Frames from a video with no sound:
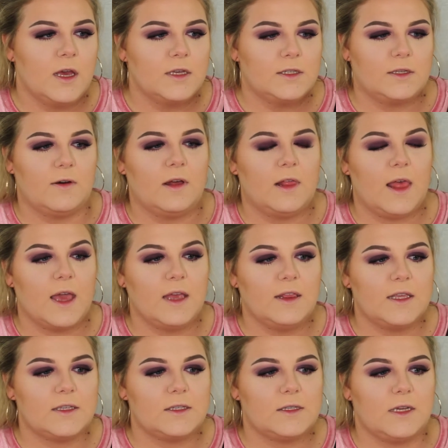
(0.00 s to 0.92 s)
So I
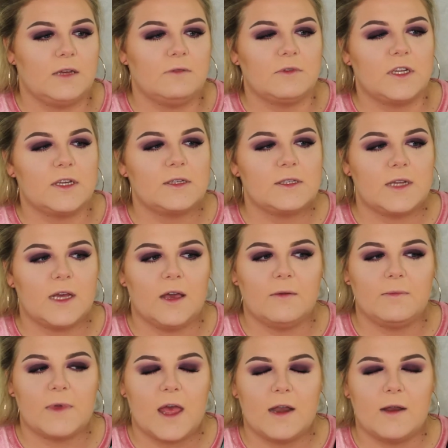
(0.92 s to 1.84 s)
like this deepness to
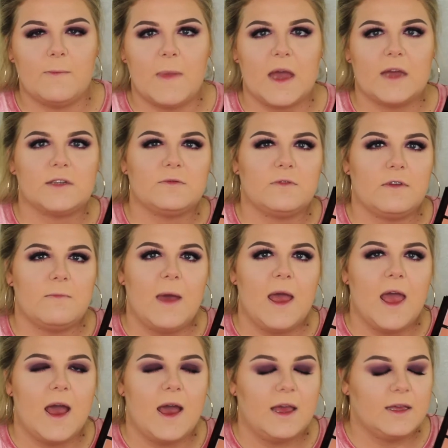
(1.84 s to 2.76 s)
help kind of match with
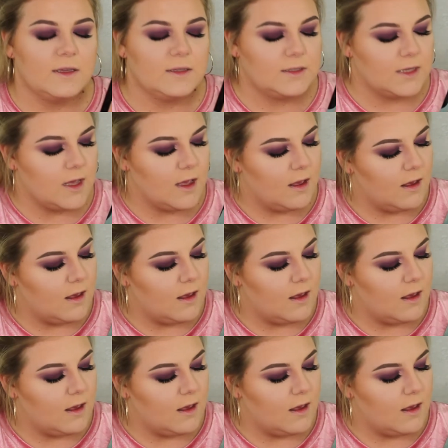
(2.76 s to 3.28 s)
my eyes,